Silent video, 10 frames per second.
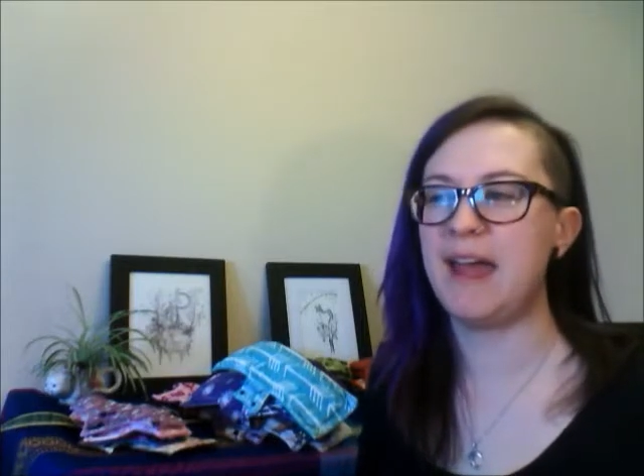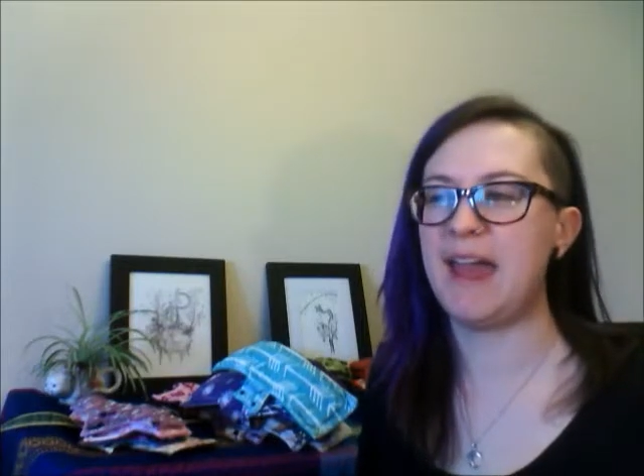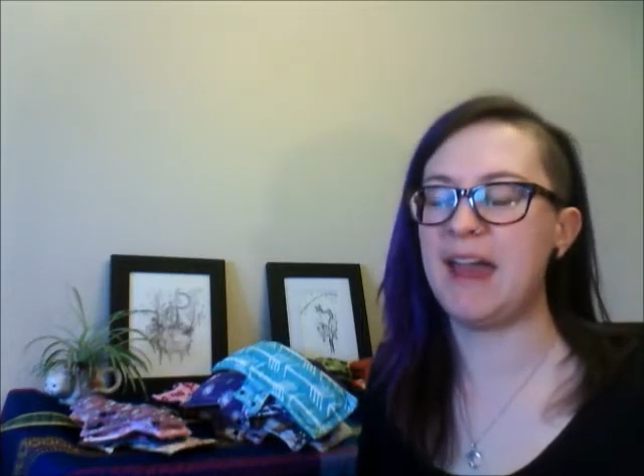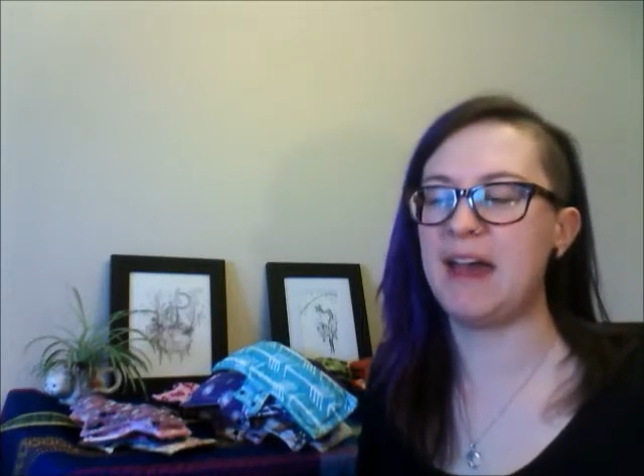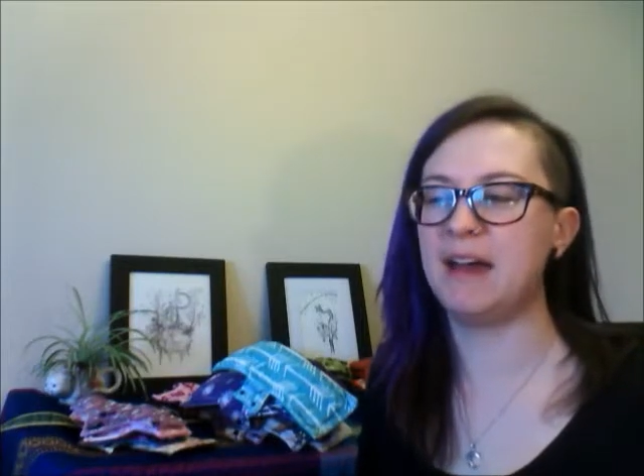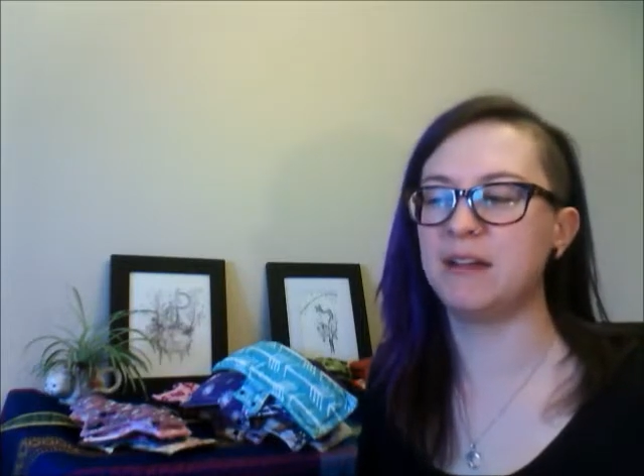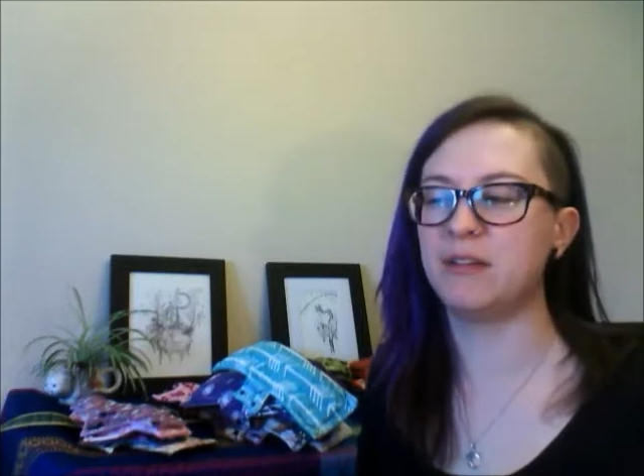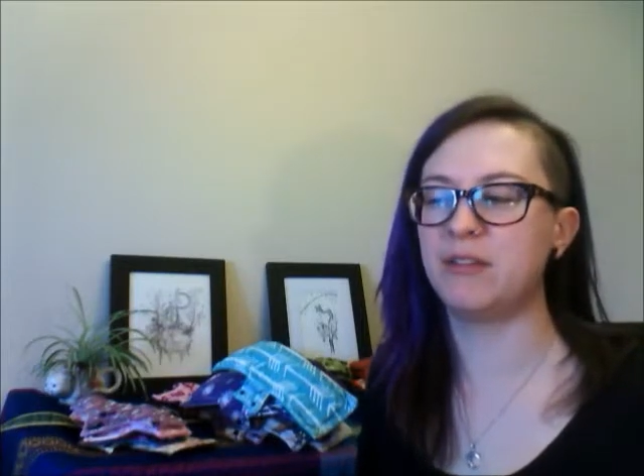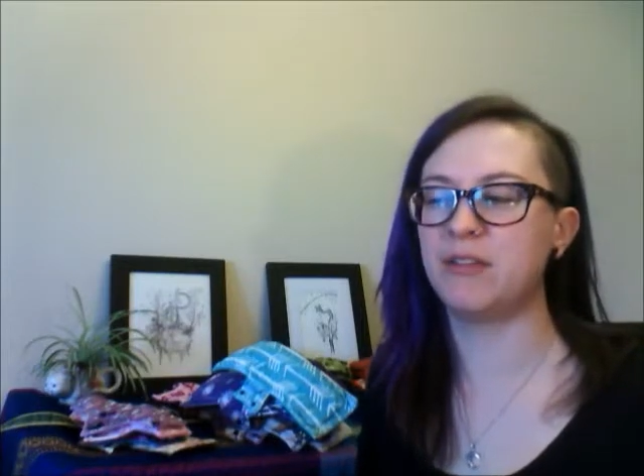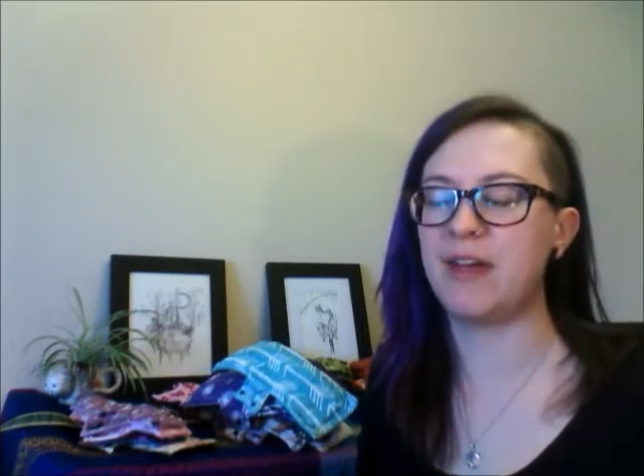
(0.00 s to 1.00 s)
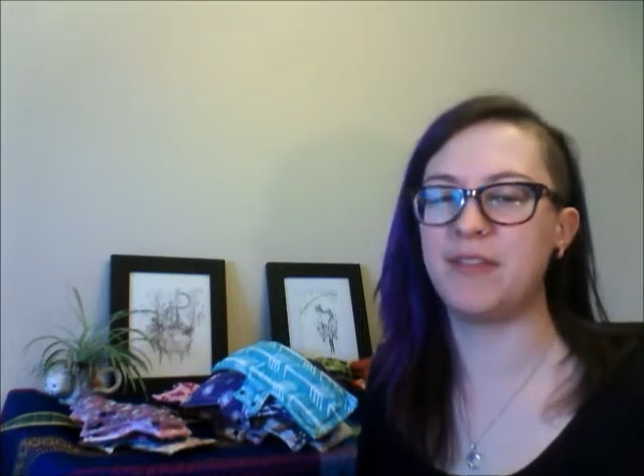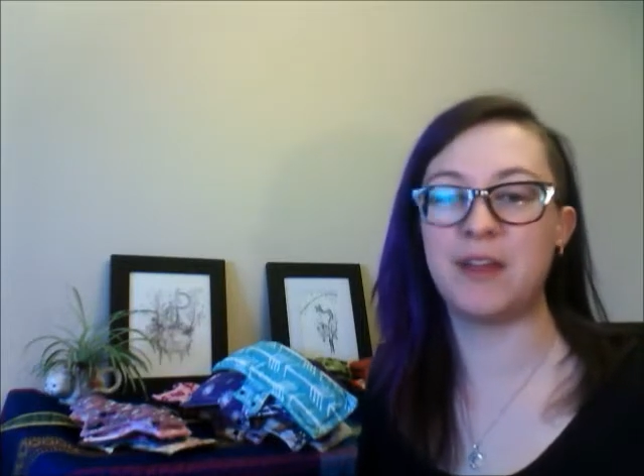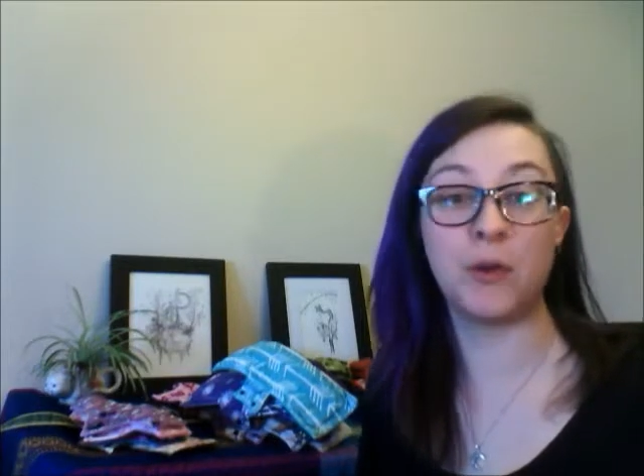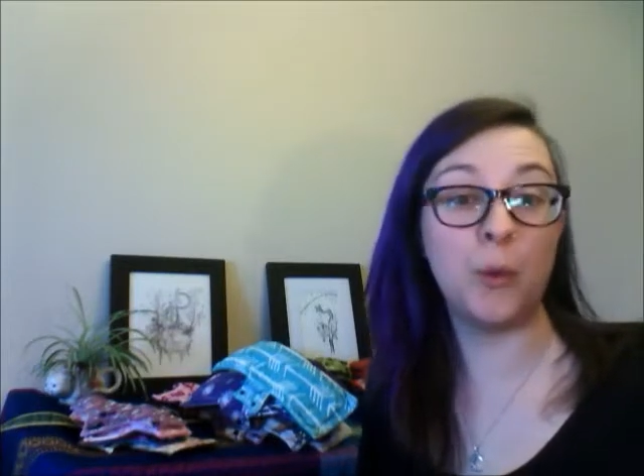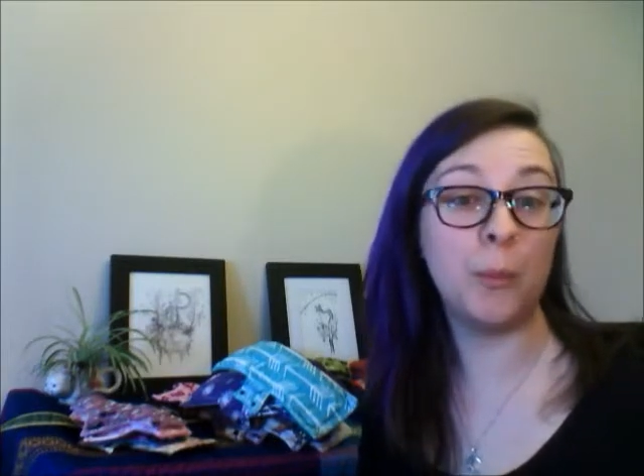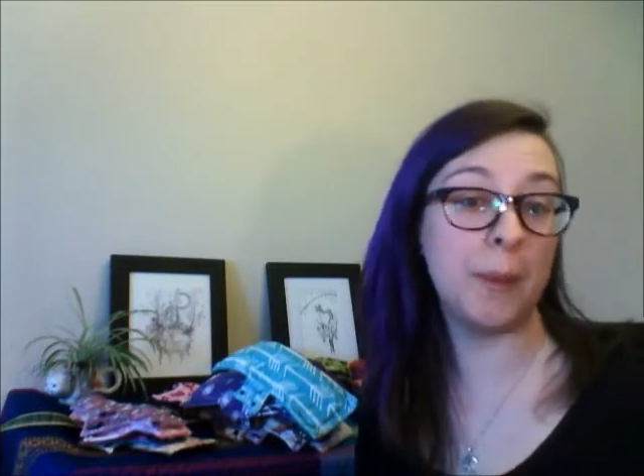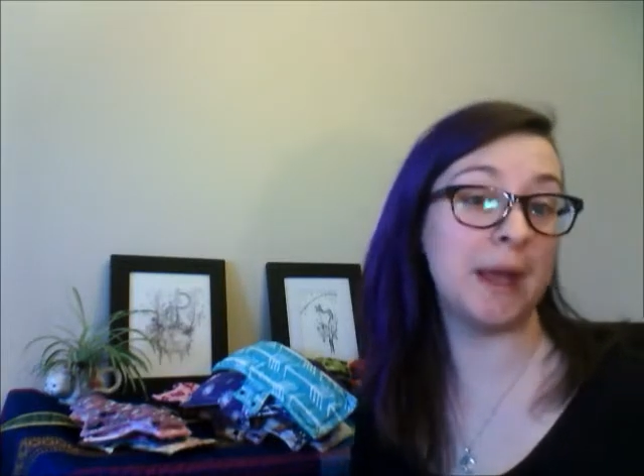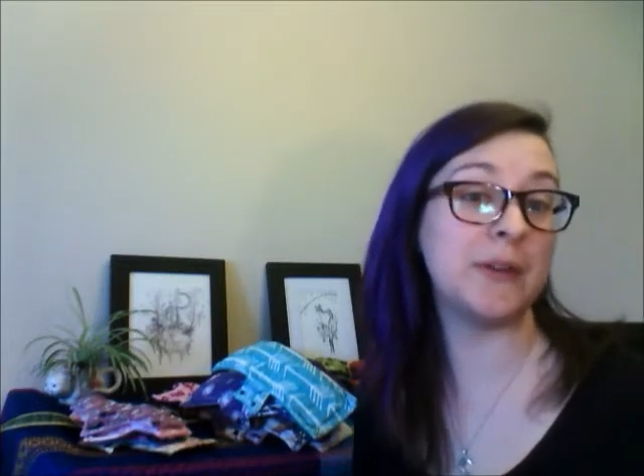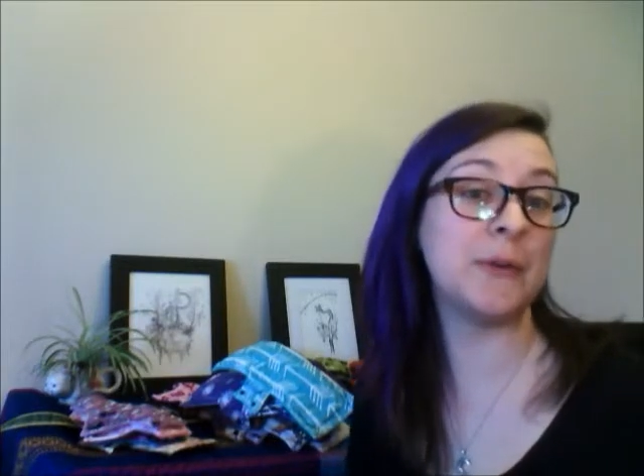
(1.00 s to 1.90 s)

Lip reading: and that they don't make